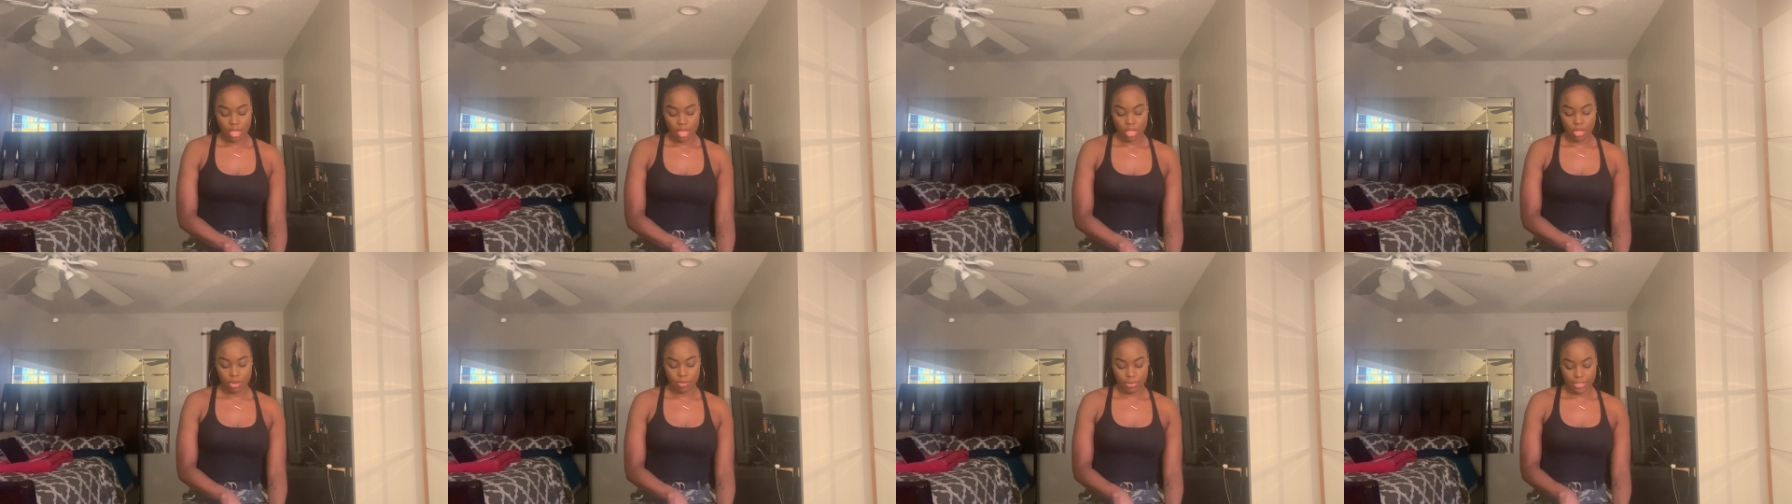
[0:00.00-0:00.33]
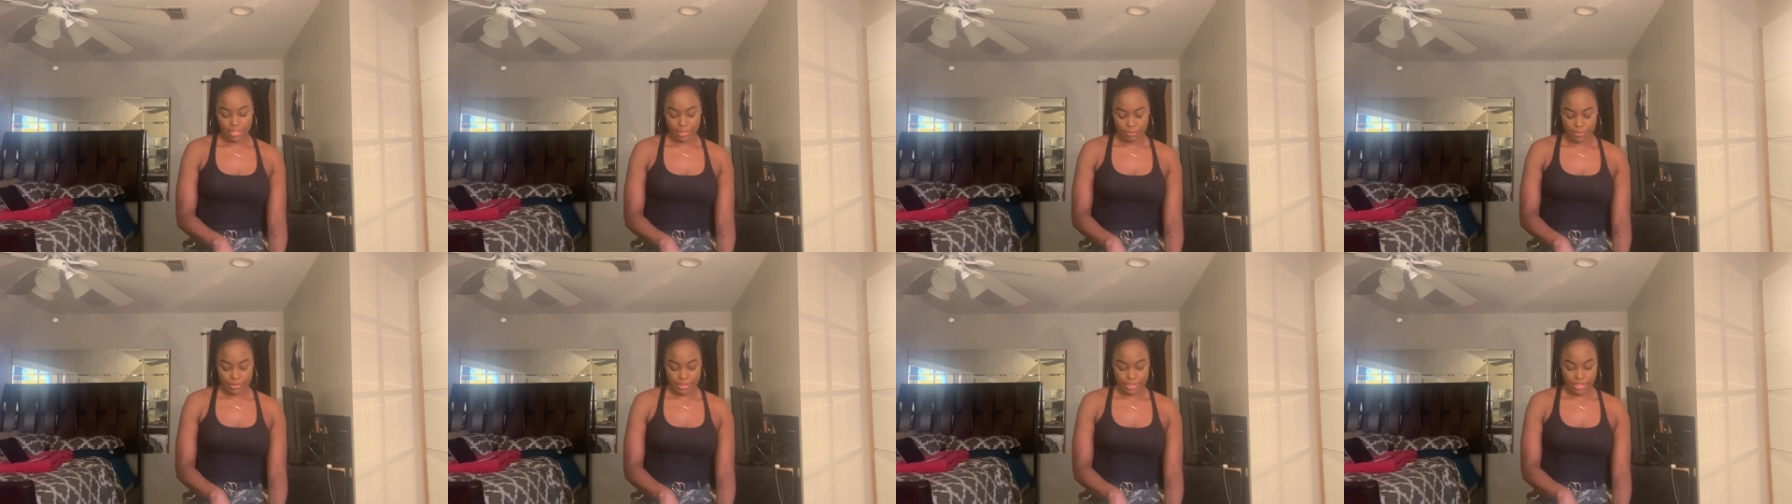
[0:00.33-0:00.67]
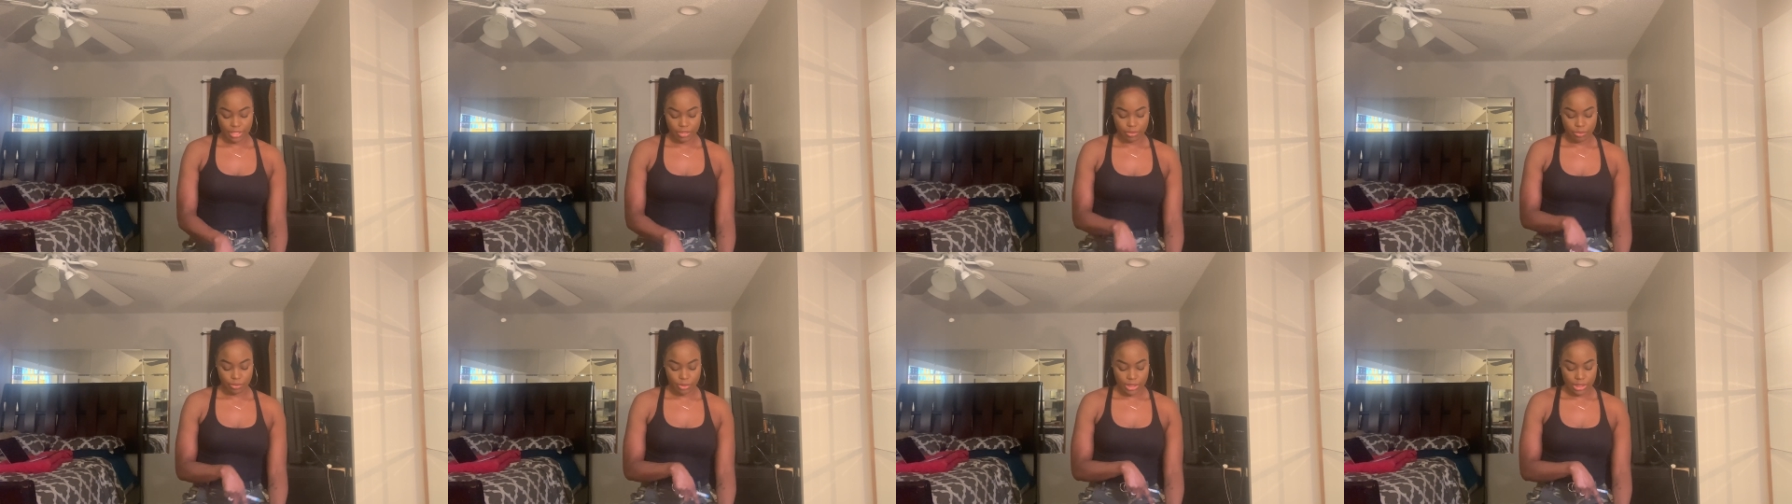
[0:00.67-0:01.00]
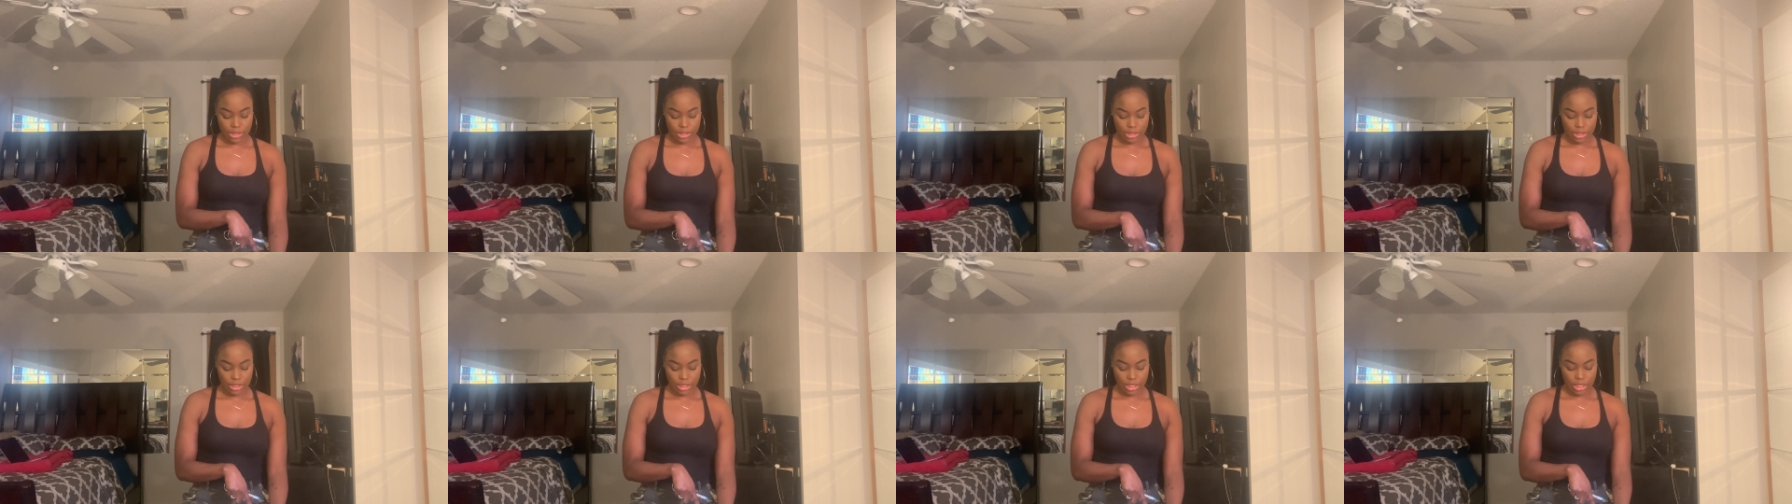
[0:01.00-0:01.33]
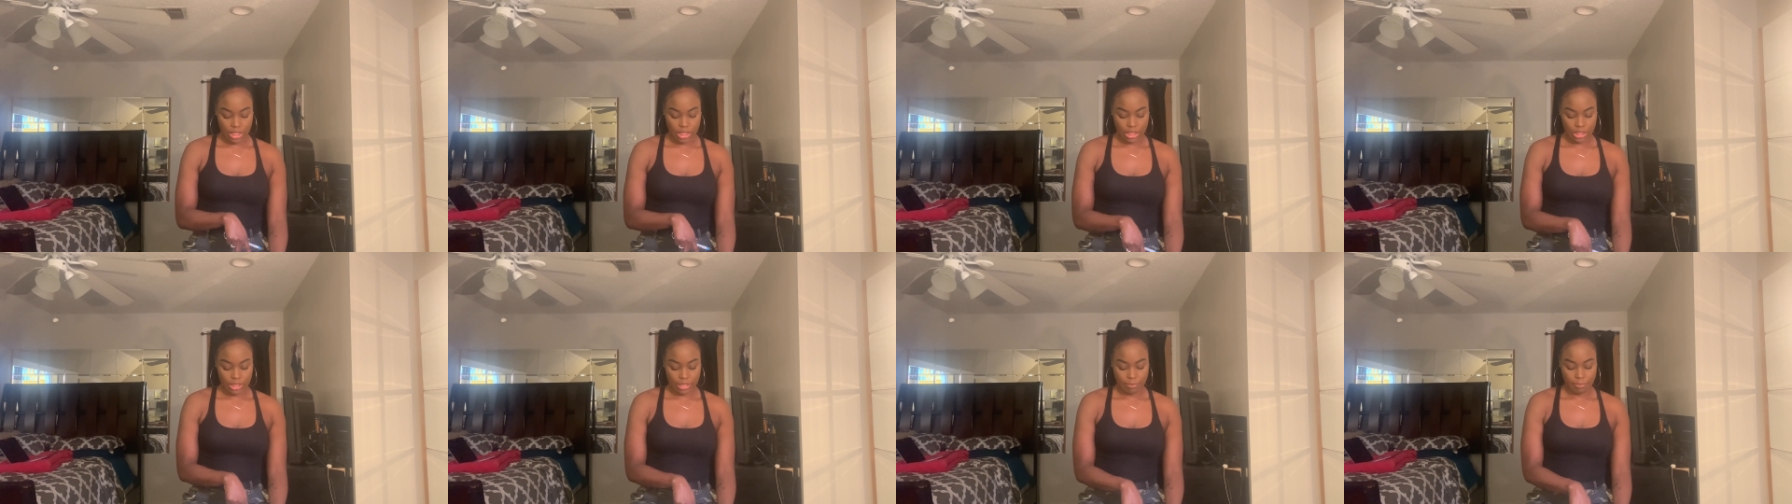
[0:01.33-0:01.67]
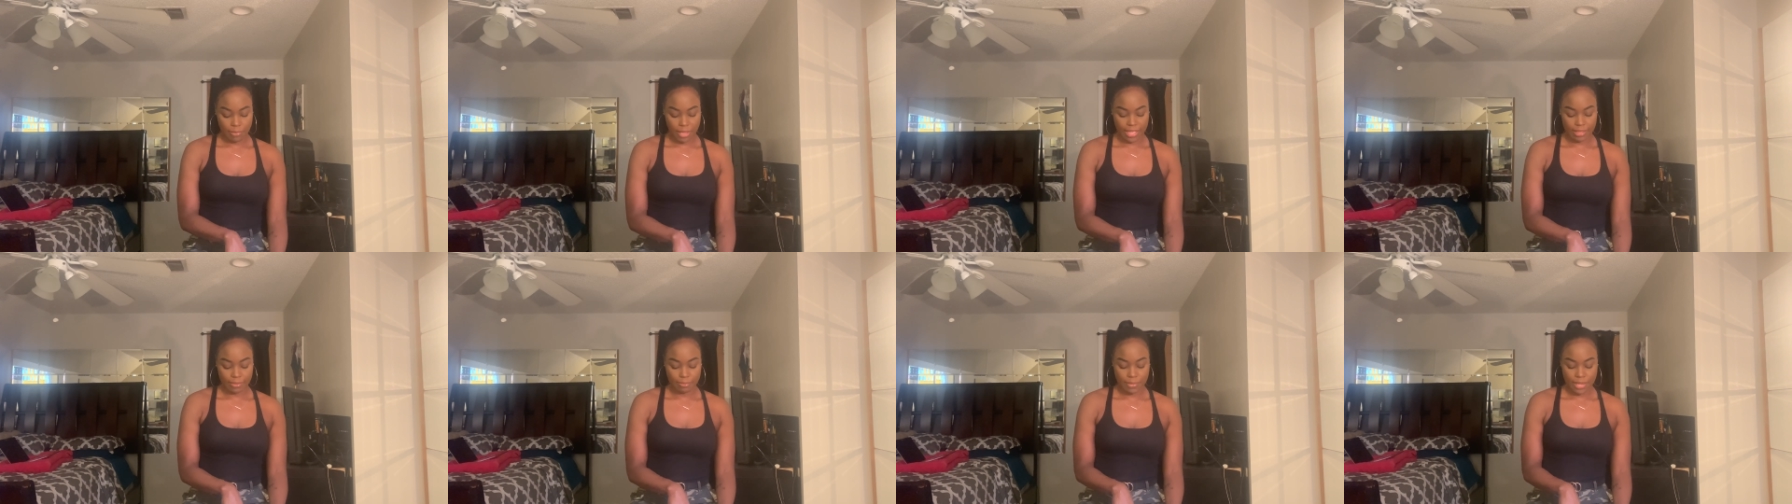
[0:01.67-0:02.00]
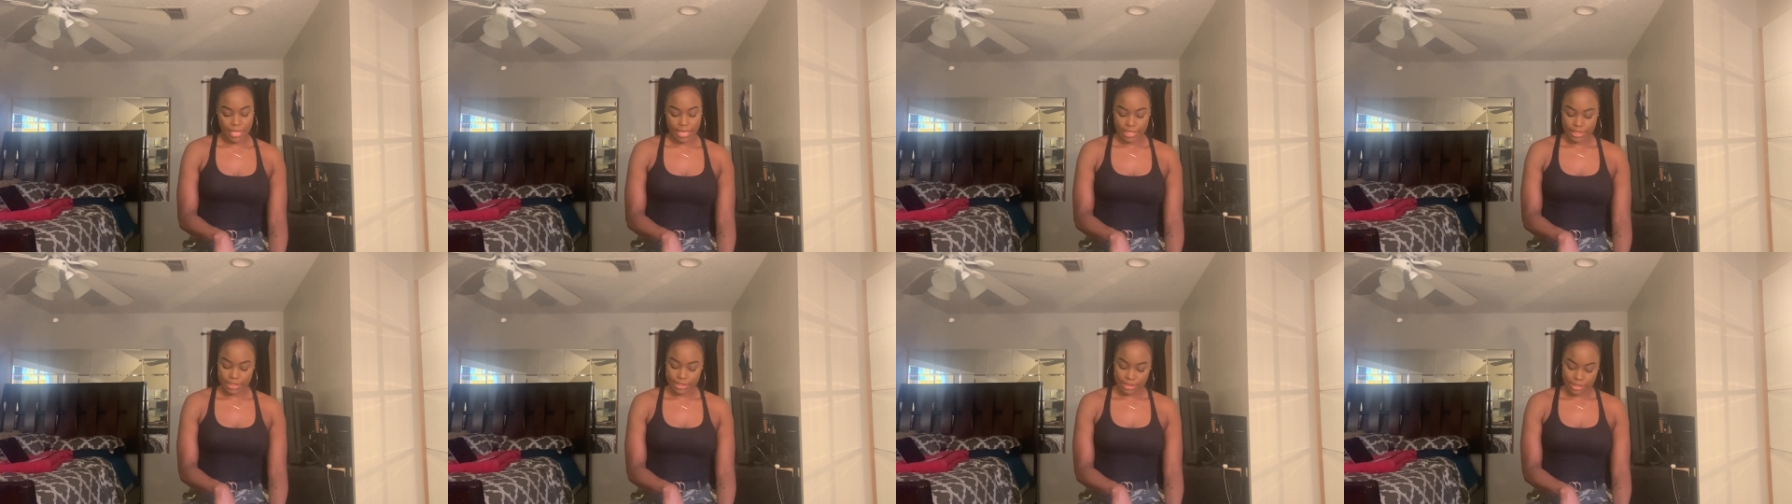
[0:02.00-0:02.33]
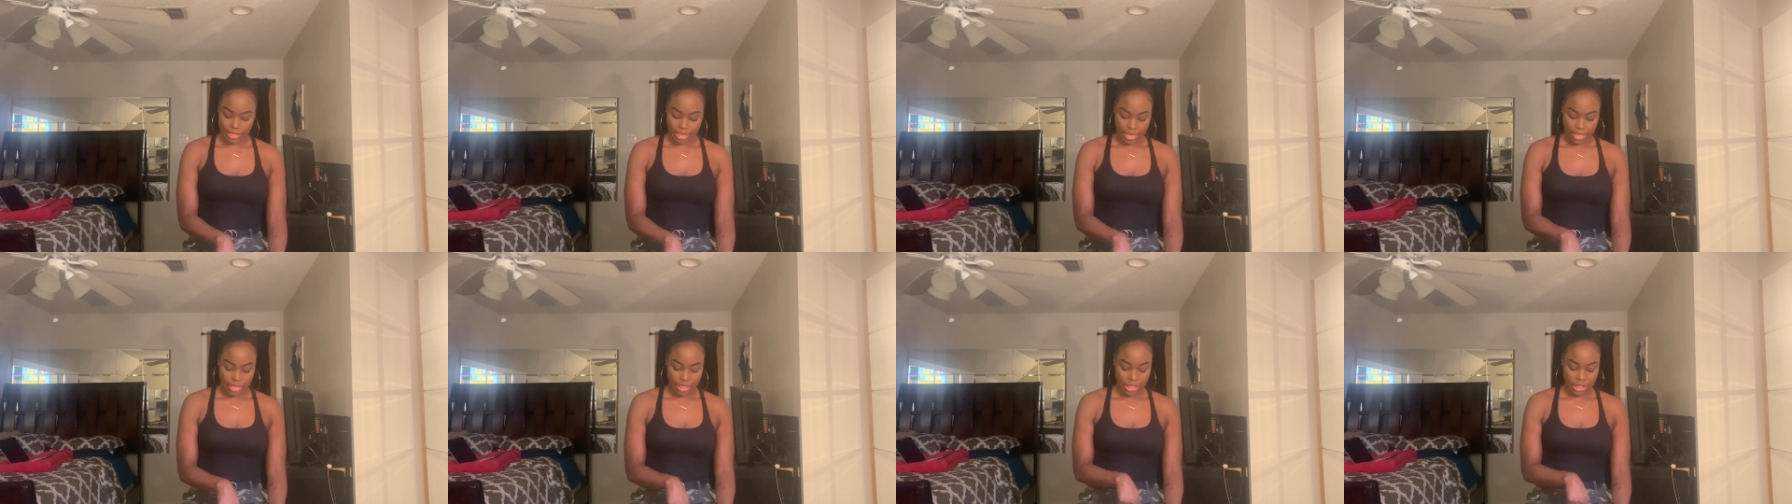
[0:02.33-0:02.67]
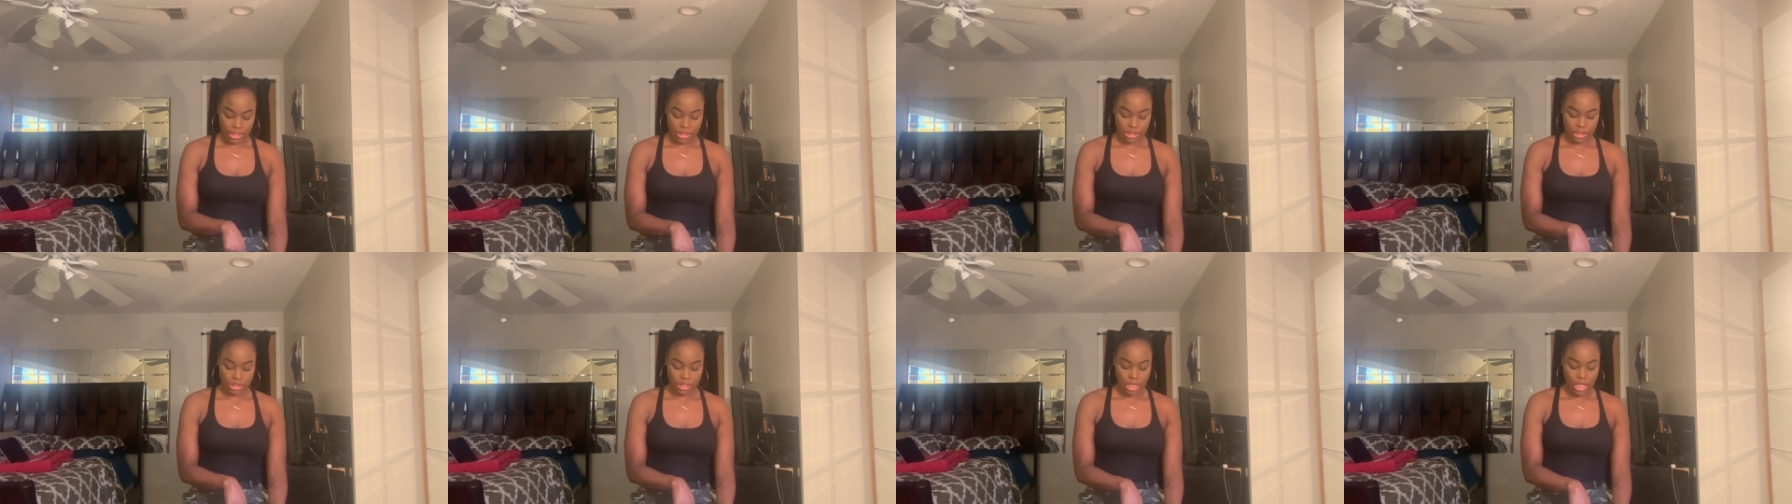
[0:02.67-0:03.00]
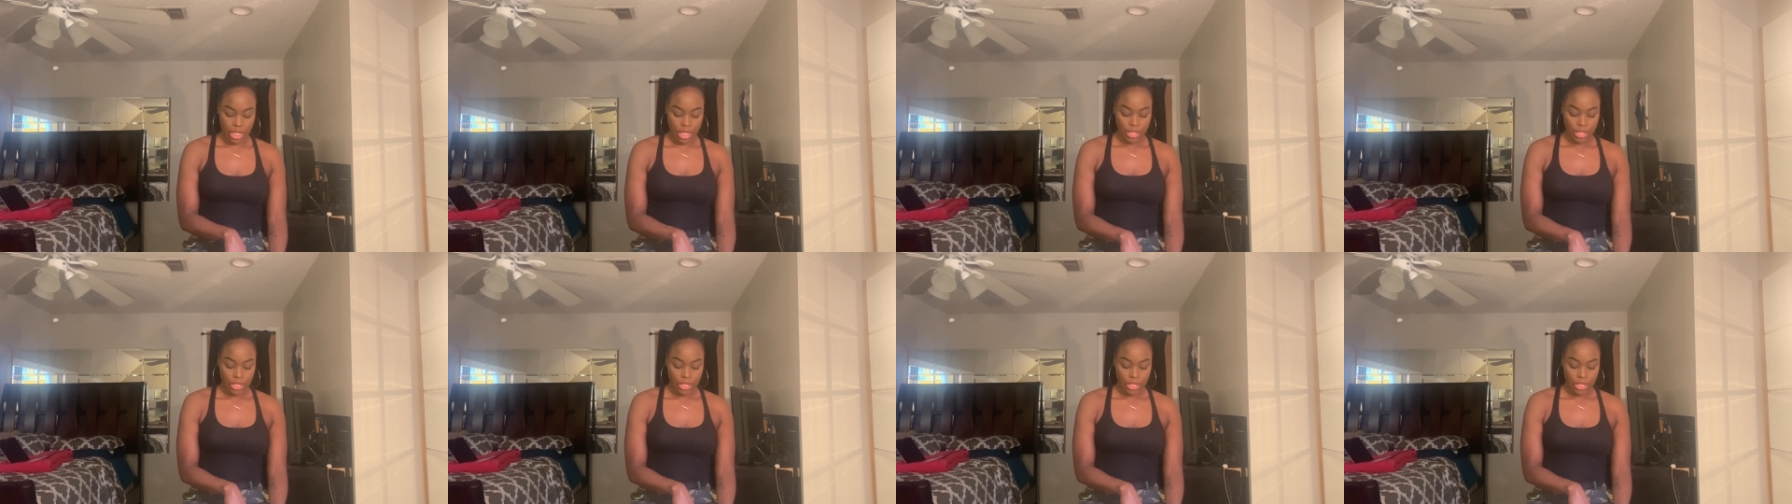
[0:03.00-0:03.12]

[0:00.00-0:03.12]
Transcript: arithmetic reasoning, the mathematics knowledge,